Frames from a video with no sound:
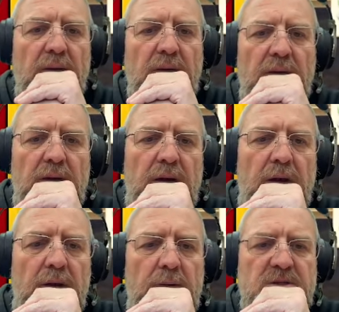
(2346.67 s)

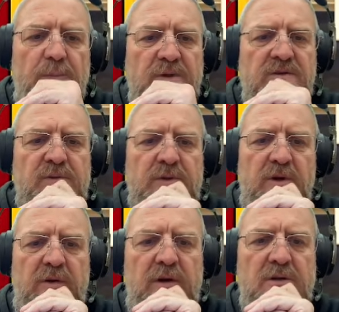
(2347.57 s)
As a person responsible to
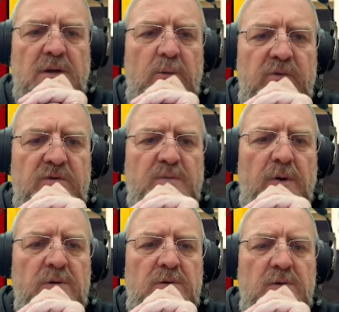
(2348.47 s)
the creators, I would
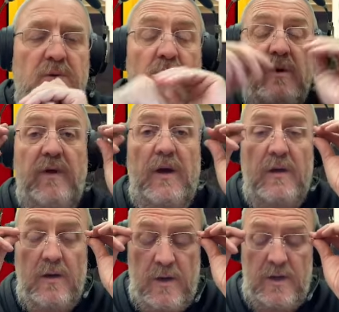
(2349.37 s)
respond to all of our
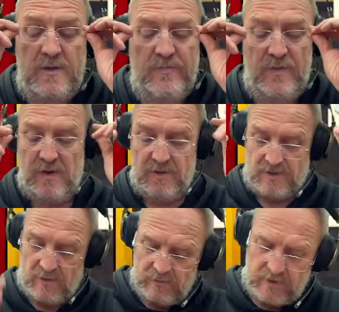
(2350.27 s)
guys. Yeah,
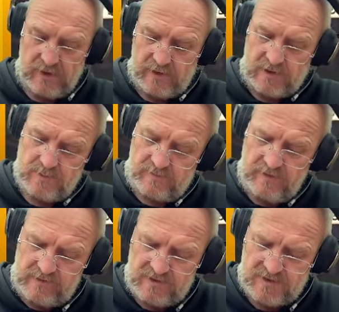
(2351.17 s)
so would I, because we're
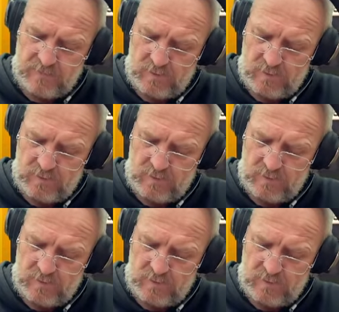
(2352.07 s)
only a small